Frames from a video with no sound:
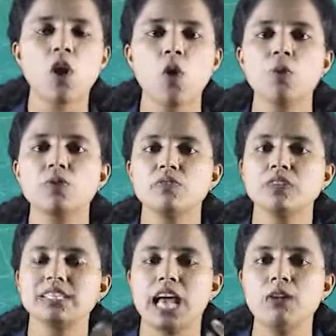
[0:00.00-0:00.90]
or
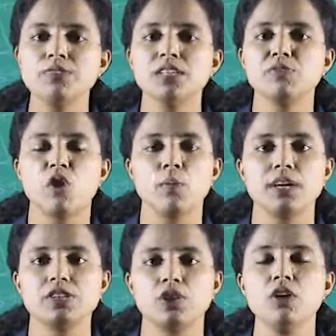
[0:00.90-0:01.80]
which helps in the
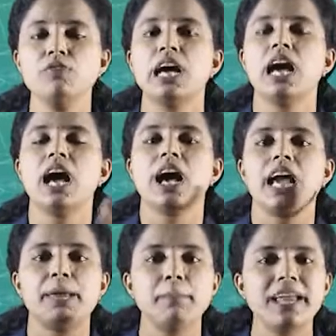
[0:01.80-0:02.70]
formation
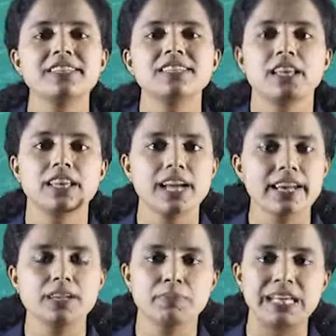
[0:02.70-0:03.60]
of image in the
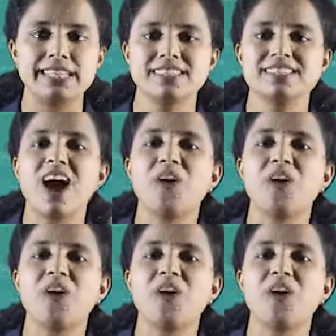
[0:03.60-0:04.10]
correct places